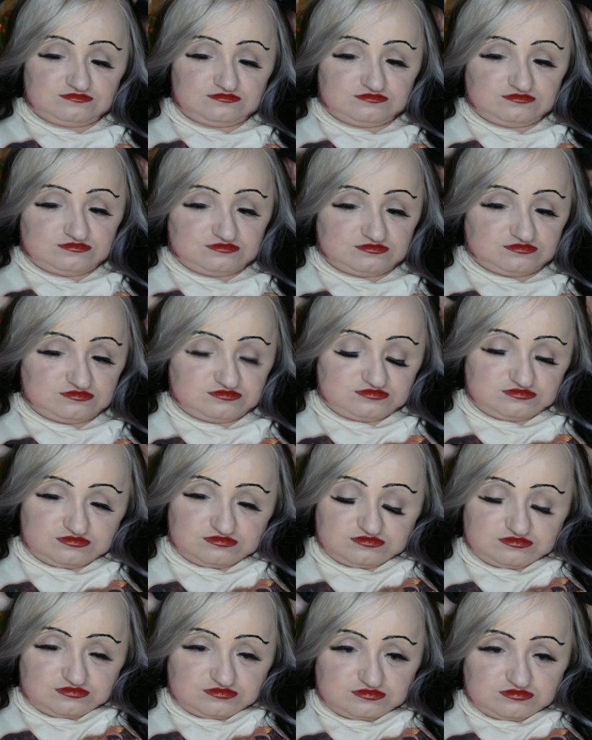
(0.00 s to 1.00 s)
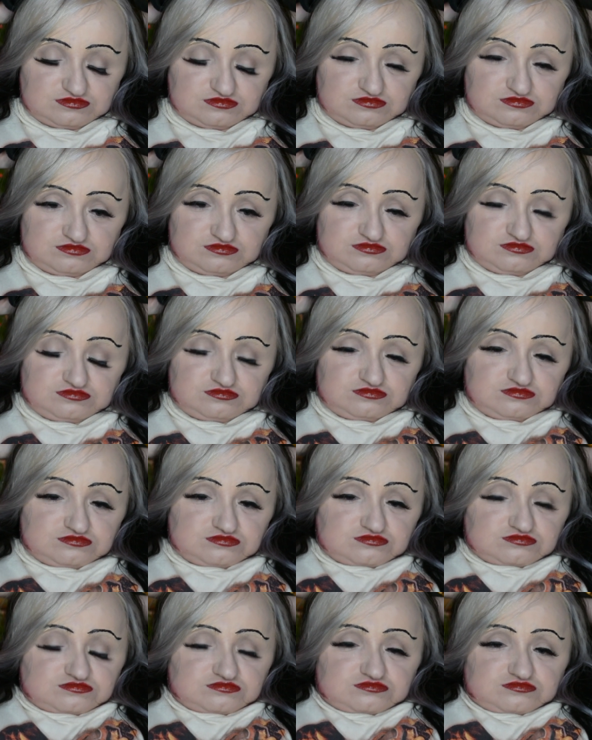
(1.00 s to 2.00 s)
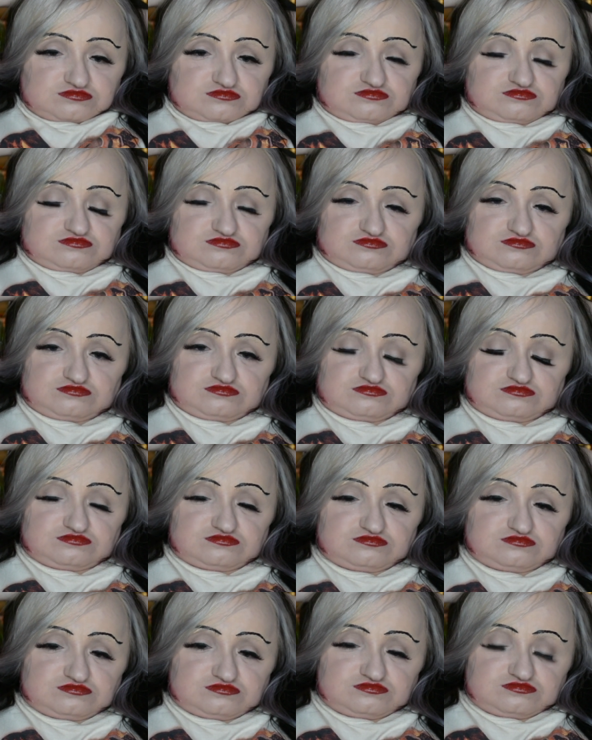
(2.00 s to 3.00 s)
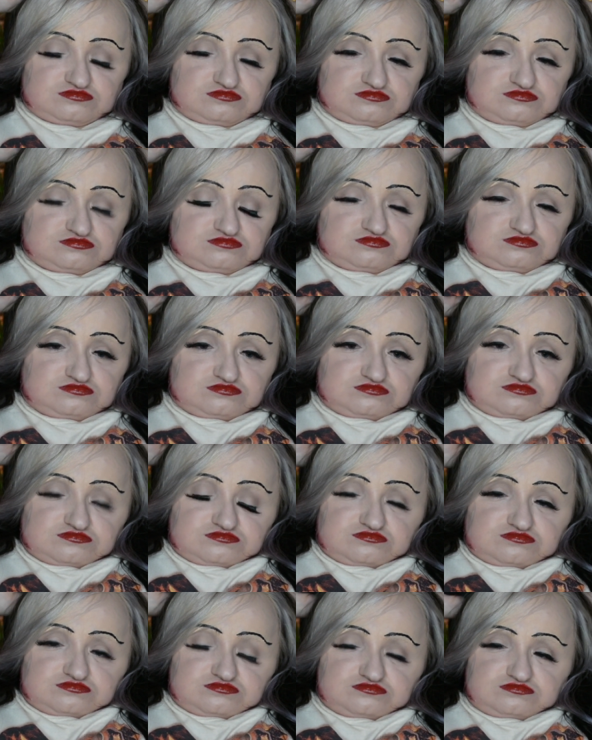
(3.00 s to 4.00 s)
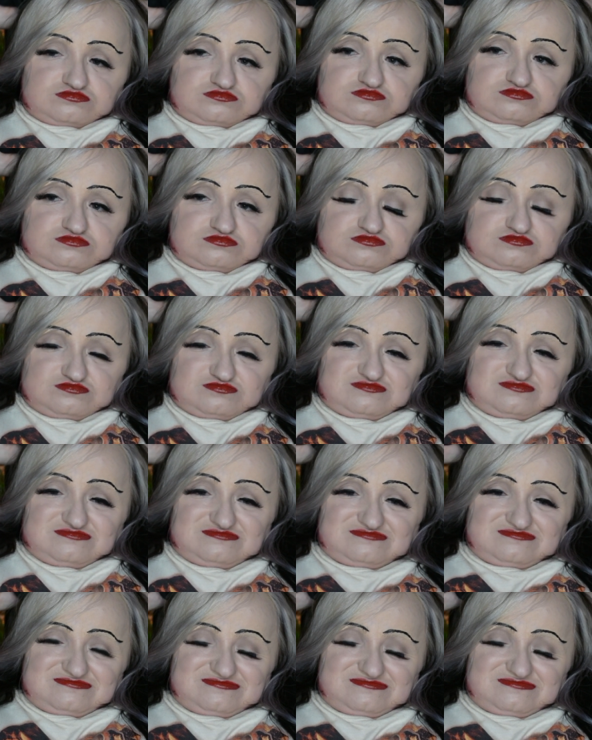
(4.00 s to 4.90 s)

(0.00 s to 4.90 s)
(no one is talking)